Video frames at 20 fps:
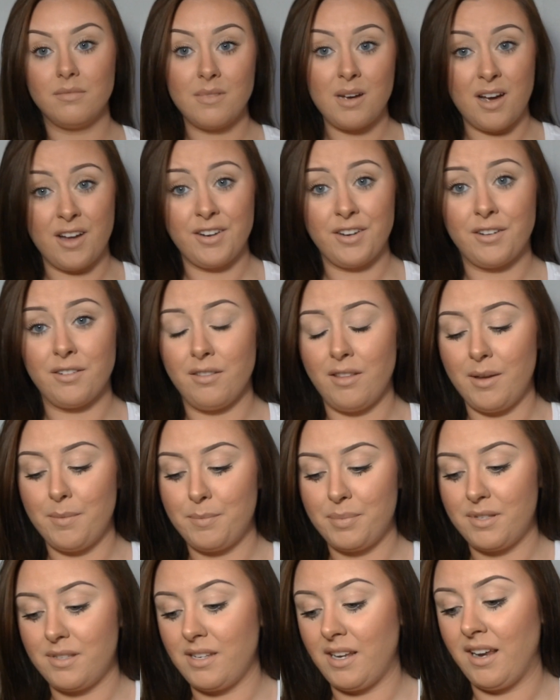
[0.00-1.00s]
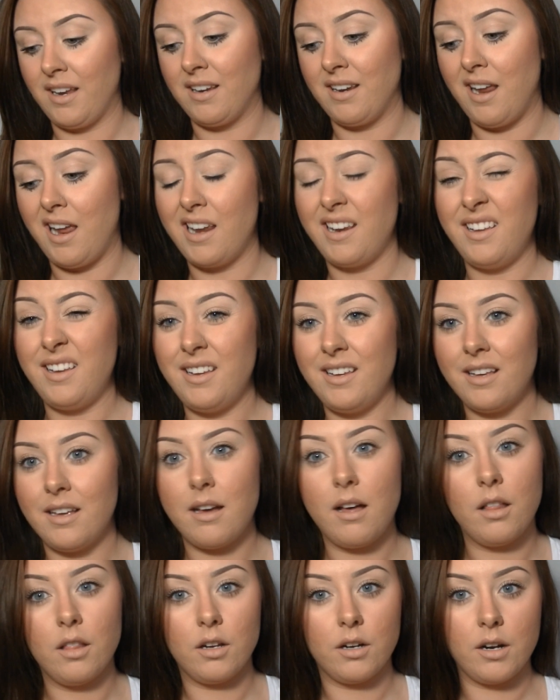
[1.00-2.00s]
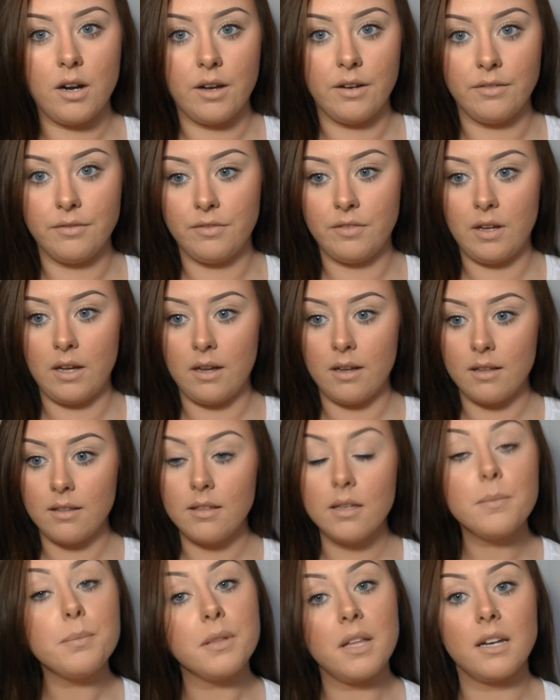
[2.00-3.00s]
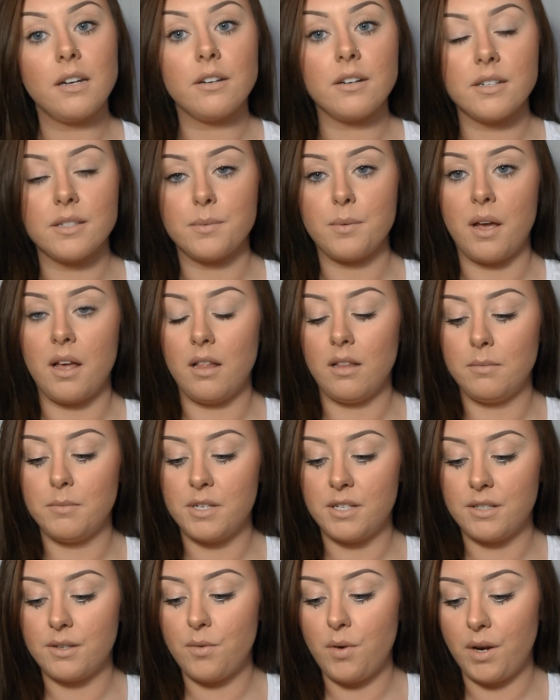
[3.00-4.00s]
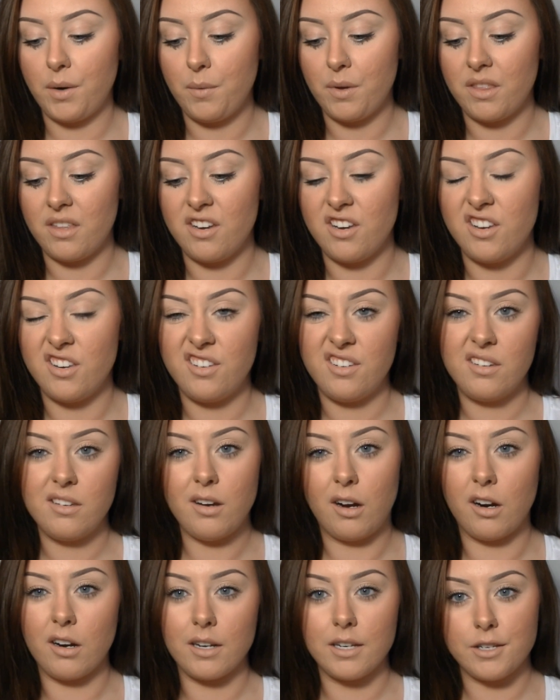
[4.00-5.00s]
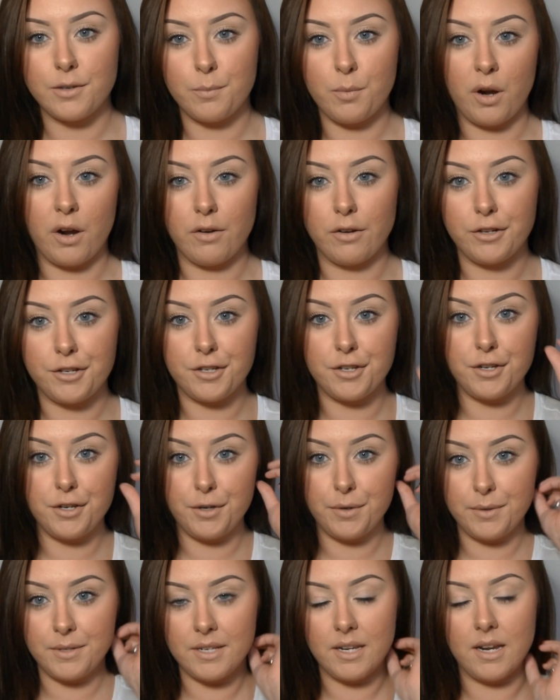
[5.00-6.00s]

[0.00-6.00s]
on your lips, and any color of lip liner as well. I'm just going with a darkish brownish nude